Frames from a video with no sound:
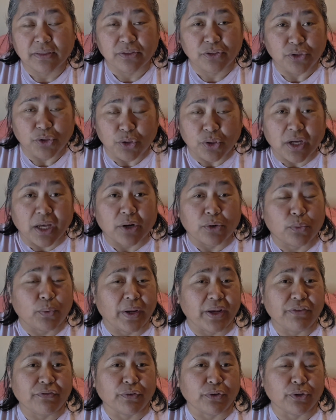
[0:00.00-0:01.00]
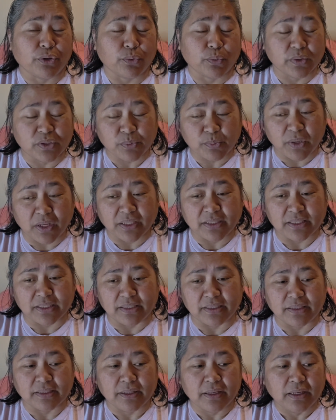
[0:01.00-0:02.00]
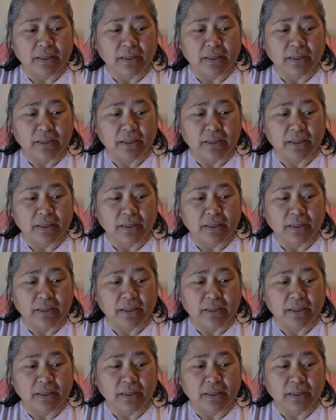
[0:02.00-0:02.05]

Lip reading: you got to wait for their responses.